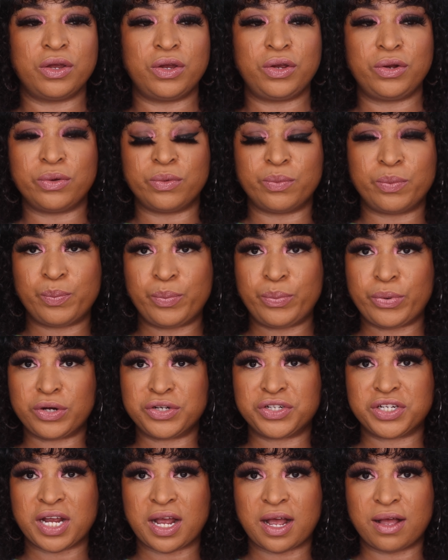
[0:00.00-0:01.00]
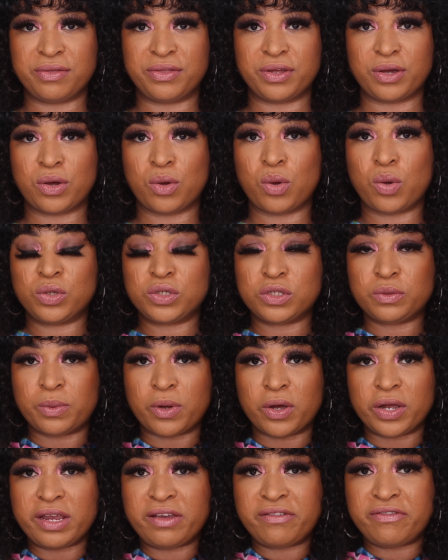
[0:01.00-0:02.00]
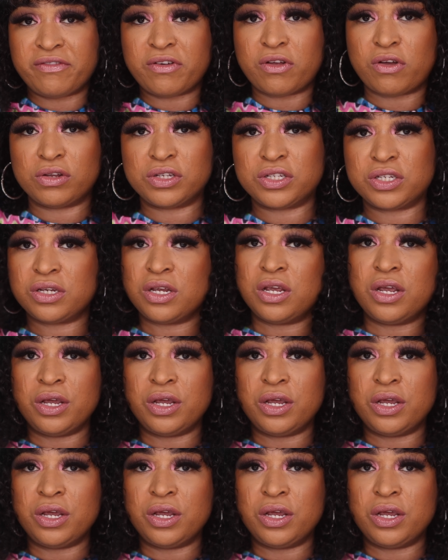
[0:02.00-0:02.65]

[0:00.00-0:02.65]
you know, brush out the curls but if not